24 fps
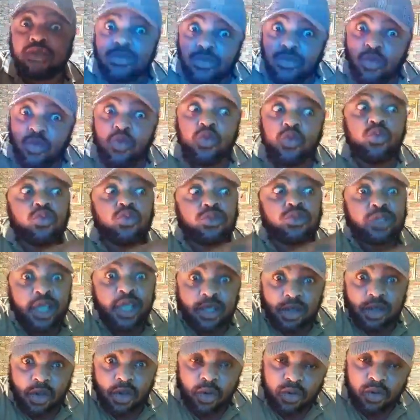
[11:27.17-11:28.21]
We will
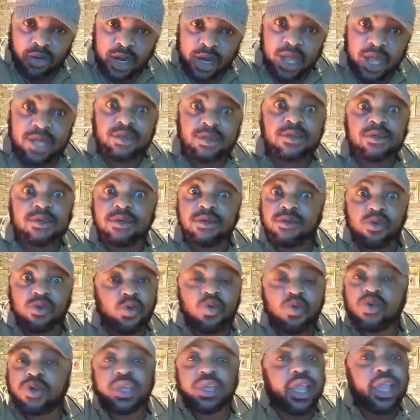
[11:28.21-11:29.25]
take your own land.
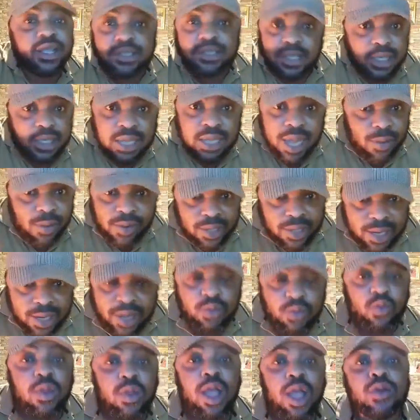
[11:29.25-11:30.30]
You can't take our
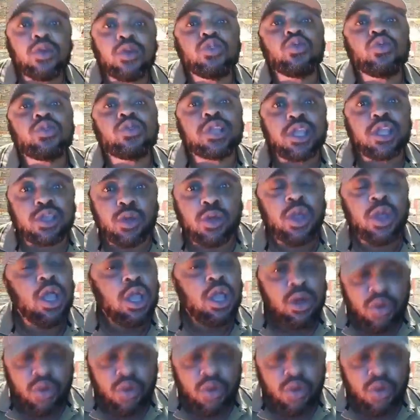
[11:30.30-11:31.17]
land. We are going to take your.